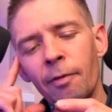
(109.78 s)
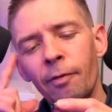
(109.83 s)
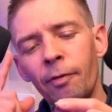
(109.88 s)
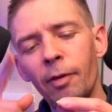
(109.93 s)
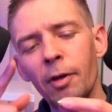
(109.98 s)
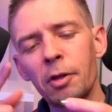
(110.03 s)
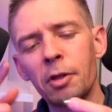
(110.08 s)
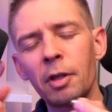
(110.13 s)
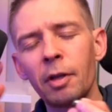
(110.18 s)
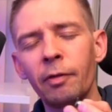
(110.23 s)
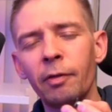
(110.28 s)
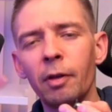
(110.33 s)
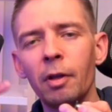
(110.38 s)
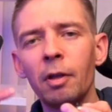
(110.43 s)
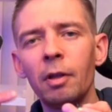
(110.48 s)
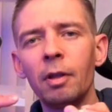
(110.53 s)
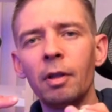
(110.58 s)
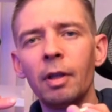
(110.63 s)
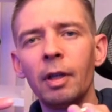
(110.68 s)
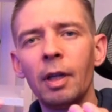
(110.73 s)
First of
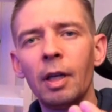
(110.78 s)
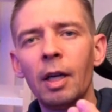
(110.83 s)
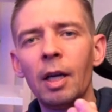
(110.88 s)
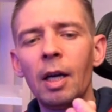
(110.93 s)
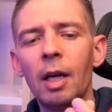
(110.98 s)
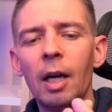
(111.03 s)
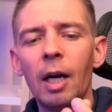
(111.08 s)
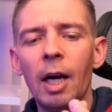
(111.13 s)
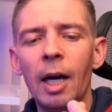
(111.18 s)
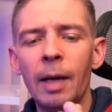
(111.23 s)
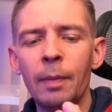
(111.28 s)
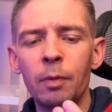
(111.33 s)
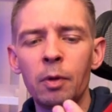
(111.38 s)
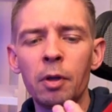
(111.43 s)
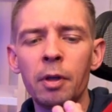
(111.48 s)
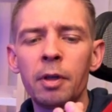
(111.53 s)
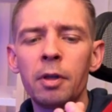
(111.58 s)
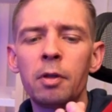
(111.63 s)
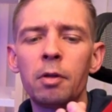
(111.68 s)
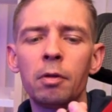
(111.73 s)
all, I'm
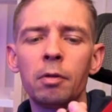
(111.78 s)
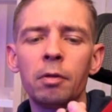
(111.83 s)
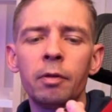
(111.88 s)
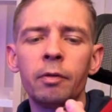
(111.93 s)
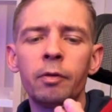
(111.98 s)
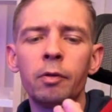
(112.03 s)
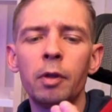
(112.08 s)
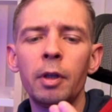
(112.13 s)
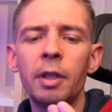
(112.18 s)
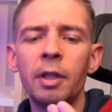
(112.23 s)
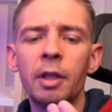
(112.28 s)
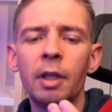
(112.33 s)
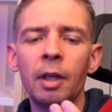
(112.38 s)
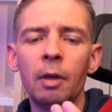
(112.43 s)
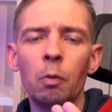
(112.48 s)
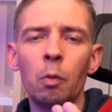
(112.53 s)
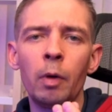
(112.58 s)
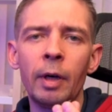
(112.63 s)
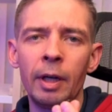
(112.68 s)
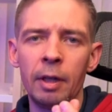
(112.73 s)
going to avoid the
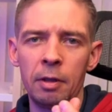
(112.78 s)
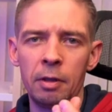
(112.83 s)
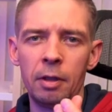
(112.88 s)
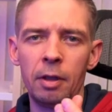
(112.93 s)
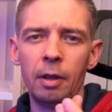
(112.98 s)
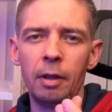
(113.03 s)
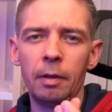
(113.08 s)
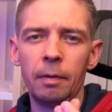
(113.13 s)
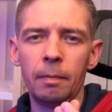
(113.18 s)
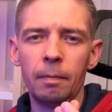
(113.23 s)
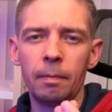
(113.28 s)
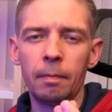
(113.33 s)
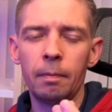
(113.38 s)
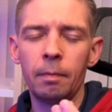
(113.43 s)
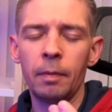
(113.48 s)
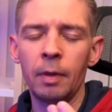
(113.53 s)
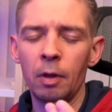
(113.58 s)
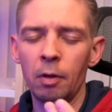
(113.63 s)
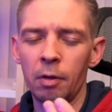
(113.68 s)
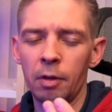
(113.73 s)
warranty,
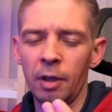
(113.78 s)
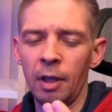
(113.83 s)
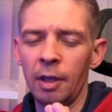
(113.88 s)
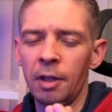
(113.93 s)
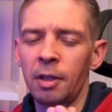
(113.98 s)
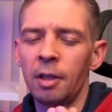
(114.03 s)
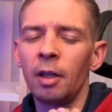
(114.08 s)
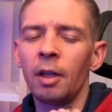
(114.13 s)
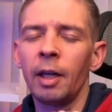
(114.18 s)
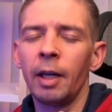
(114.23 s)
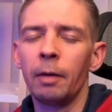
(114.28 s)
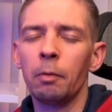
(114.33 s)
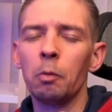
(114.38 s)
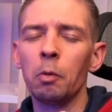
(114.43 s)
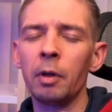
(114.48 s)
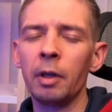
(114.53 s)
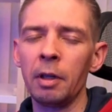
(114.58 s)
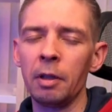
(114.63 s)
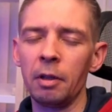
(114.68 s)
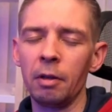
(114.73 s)
because I still have
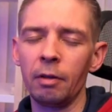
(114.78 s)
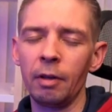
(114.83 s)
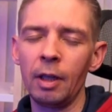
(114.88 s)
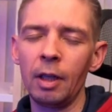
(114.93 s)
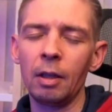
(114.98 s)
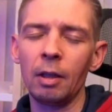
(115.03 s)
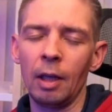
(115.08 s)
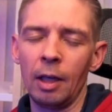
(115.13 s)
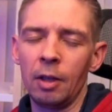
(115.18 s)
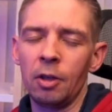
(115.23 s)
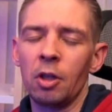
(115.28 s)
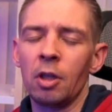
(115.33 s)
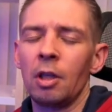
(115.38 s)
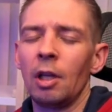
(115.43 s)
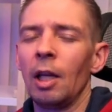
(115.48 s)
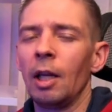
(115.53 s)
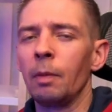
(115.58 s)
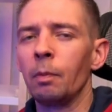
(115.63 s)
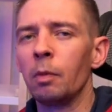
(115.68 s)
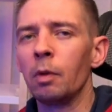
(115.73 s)
warranty, right? I just
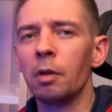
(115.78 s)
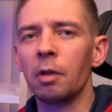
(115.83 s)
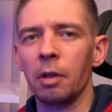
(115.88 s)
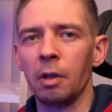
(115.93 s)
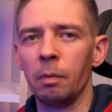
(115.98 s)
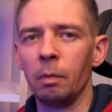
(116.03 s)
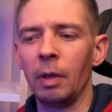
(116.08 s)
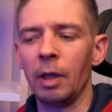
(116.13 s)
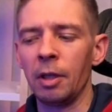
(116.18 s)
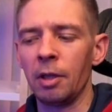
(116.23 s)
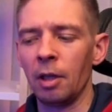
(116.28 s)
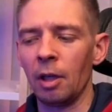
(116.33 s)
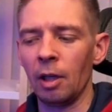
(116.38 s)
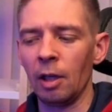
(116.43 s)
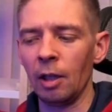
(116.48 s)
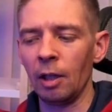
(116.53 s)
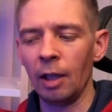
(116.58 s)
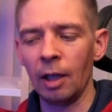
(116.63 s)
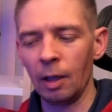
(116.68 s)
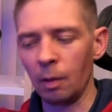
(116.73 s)
like bought it
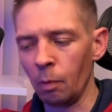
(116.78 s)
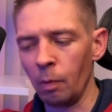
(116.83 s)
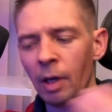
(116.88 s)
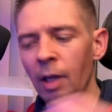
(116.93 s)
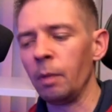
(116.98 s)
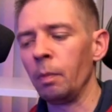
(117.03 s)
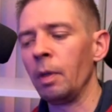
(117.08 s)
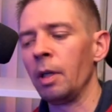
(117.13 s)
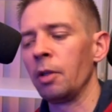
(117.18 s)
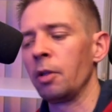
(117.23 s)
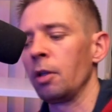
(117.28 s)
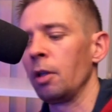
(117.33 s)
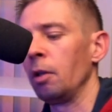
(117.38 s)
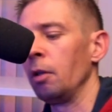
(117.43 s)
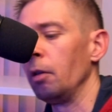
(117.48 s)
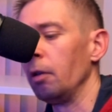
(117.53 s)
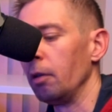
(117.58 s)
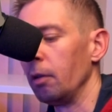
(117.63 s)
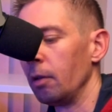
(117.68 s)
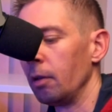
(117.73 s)
basically like 1 month
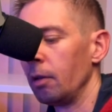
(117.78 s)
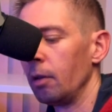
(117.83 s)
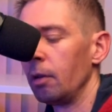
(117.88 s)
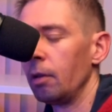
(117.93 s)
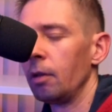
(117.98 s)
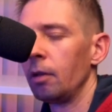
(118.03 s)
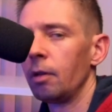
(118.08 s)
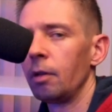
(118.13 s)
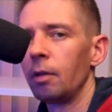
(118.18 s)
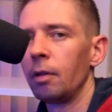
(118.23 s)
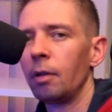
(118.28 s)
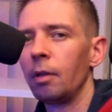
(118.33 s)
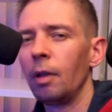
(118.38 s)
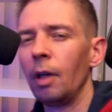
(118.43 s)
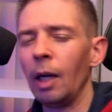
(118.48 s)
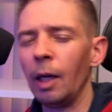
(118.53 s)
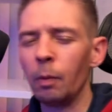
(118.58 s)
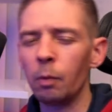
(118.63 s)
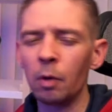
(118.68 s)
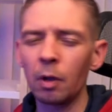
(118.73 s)
ago.
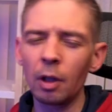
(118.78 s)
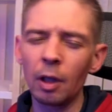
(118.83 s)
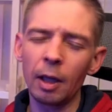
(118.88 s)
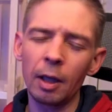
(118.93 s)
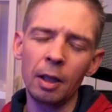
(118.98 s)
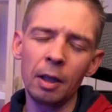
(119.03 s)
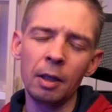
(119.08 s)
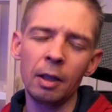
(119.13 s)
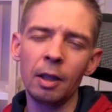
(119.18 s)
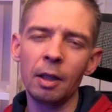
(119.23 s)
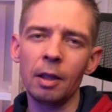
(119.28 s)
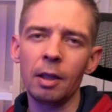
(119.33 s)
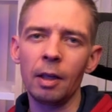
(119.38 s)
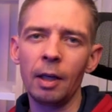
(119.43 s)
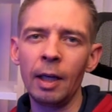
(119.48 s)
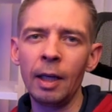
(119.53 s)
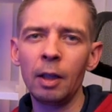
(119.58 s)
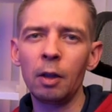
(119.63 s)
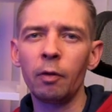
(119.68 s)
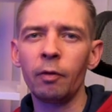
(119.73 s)
I bought like in the
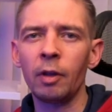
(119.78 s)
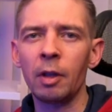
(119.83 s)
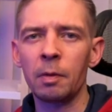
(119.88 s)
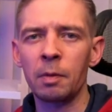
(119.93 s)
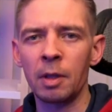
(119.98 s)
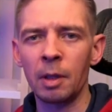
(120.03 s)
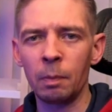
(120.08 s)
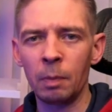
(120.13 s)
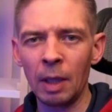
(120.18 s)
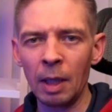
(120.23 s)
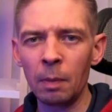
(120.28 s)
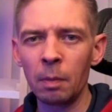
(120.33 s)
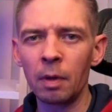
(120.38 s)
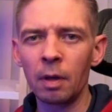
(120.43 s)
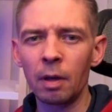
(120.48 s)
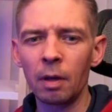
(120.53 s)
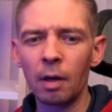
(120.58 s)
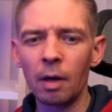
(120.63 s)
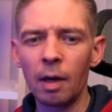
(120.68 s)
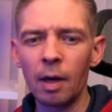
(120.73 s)
end of the
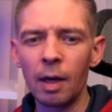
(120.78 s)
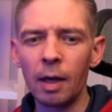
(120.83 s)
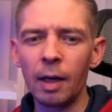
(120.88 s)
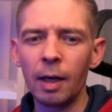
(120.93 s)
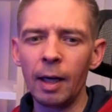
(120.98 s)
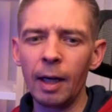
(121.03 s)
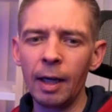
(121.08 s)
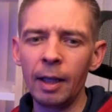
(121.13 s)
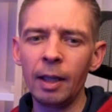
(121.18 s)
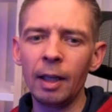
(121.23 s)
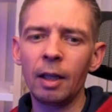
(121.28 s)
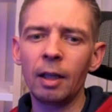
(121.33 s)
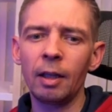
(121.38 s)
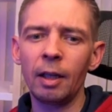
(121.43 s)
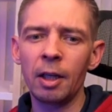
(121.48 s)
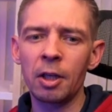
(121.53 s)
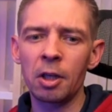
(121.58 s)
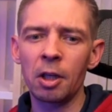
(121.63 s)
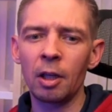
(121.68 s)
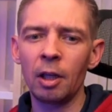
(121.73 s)
September, and I
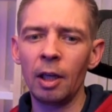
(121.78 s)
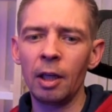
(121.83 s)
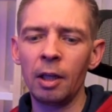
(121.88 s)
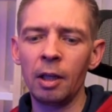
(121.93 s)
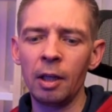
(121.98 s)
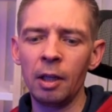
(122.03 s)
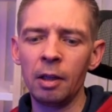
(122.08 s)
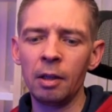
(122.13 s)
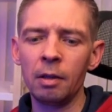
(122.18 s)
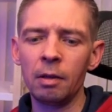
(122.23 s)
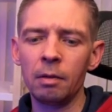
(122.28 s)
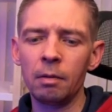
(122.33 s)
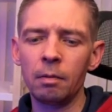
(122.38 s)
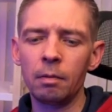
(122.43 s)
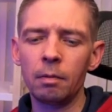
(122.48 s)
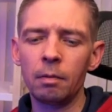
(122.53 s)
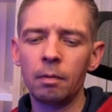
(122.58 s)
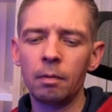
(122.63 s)
crashed it like in